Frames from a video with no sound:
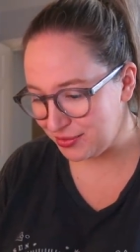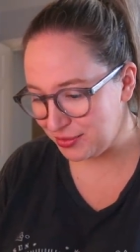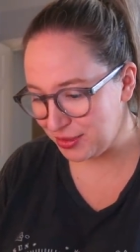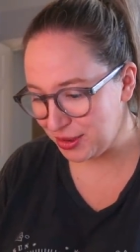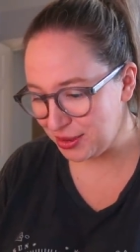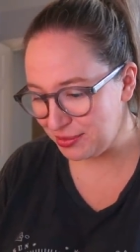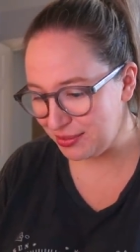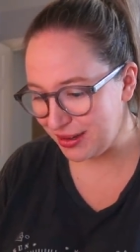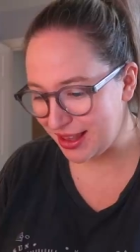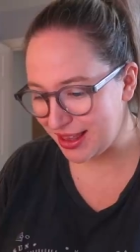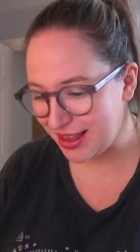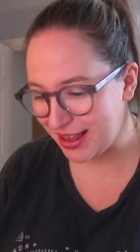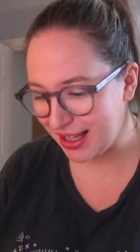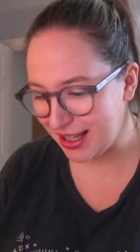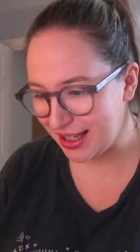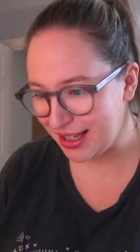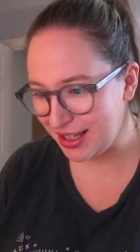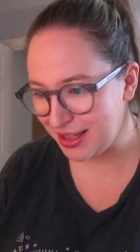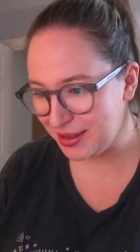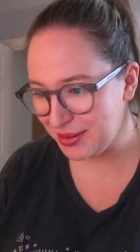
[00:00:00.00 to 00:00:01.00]
Ruby,
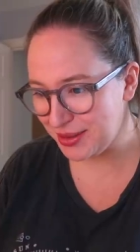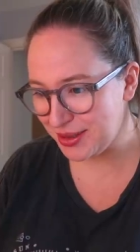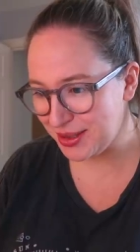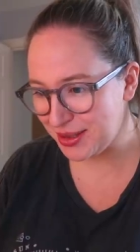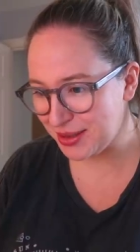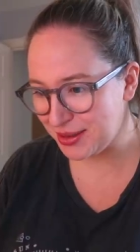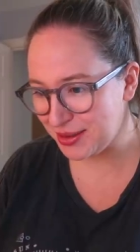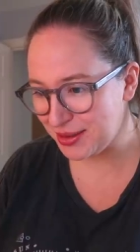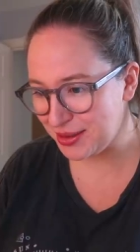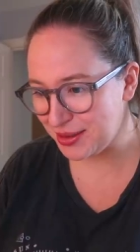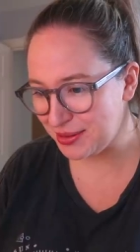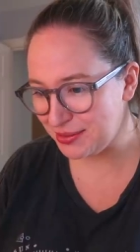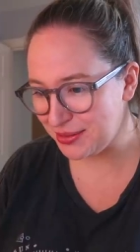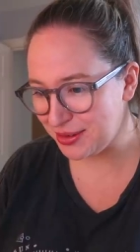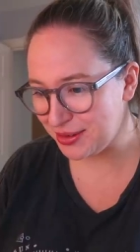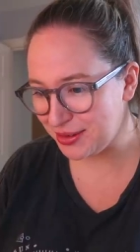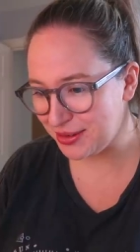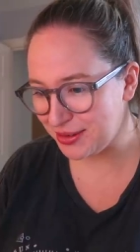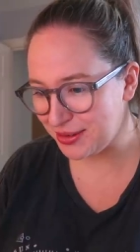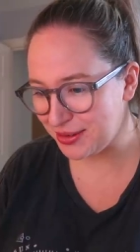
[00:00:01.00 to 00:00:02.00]
thank you so
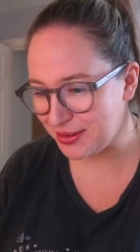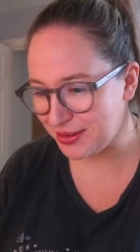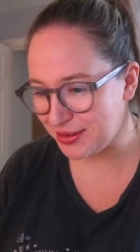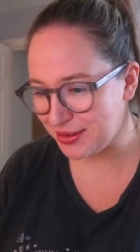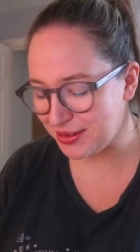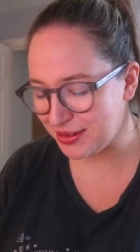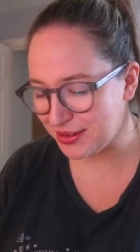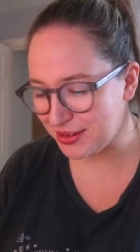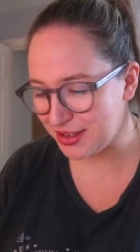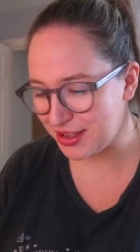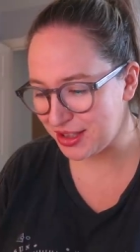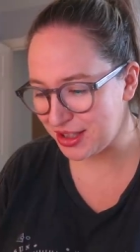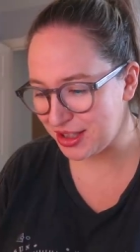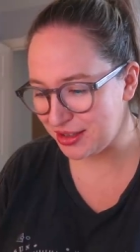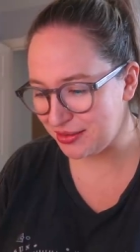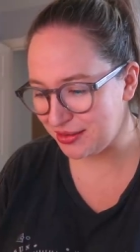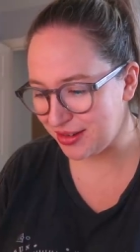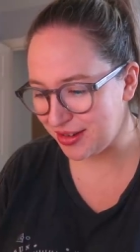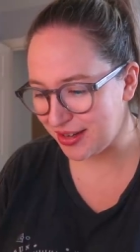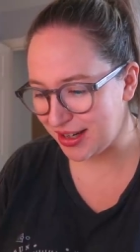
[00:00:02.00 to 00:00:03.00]
much.
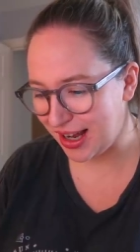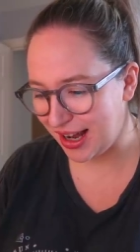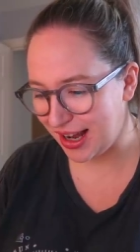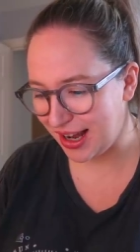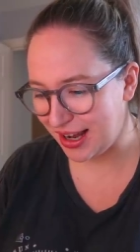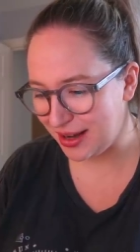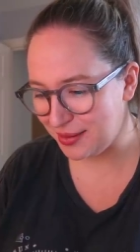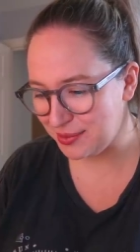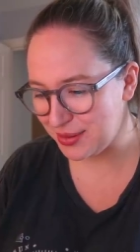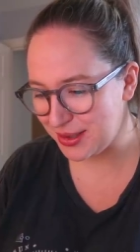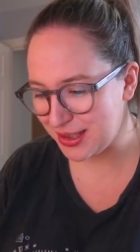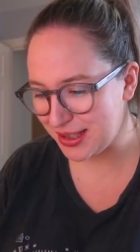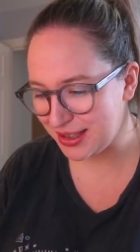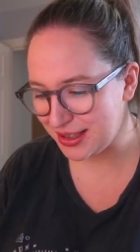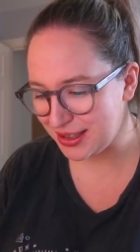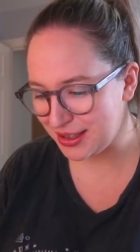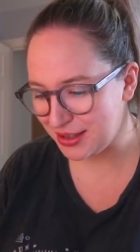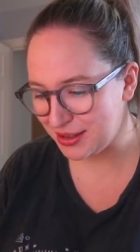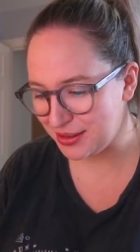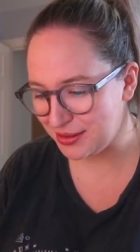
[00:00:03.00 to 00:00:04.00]
You are an
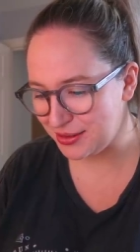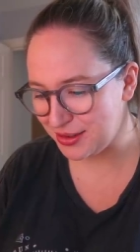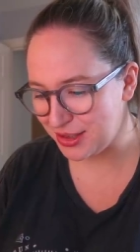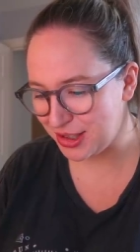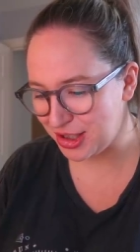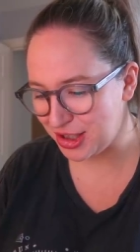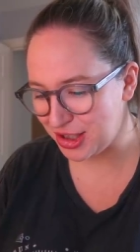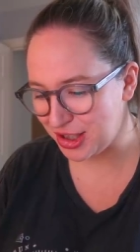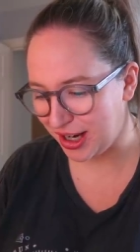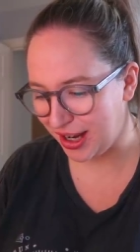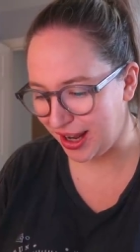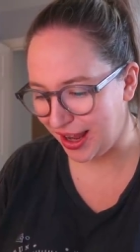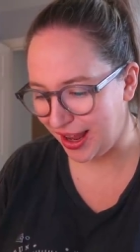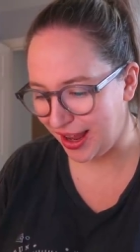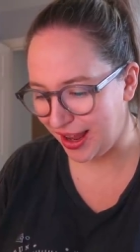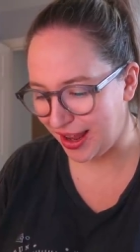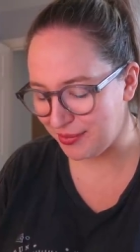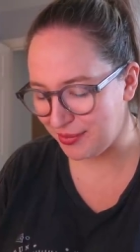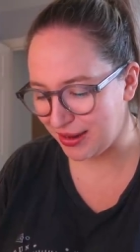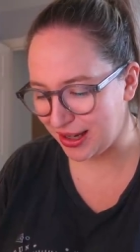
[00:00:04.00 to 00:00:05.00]
absolute
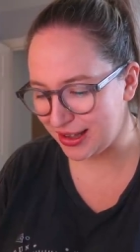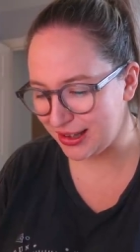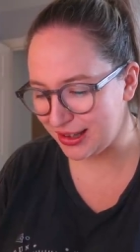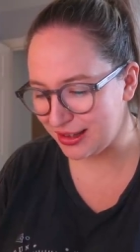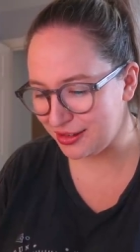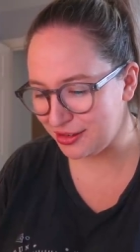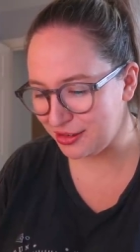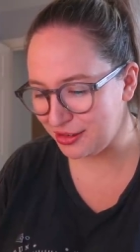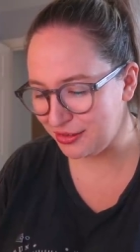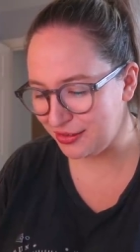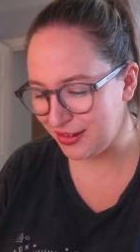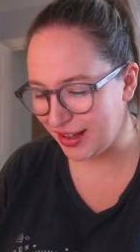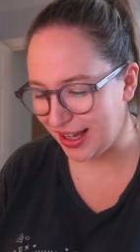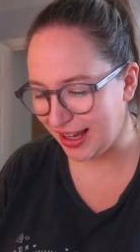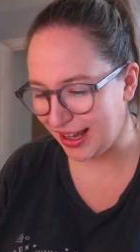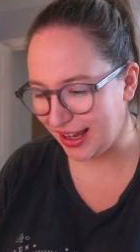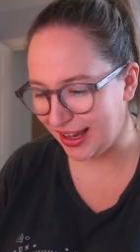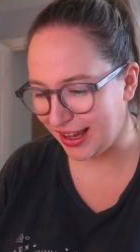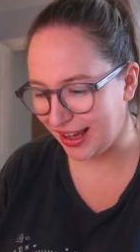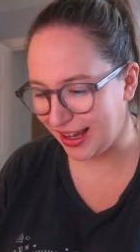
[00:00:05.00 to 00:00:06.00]
gem. I love
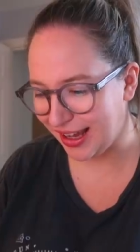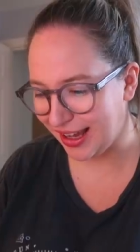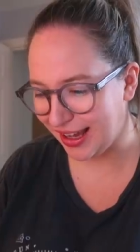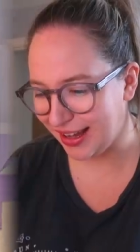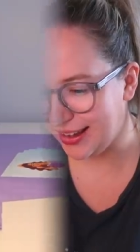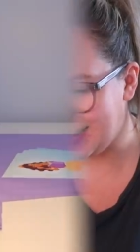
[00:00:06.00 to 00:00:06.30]
it.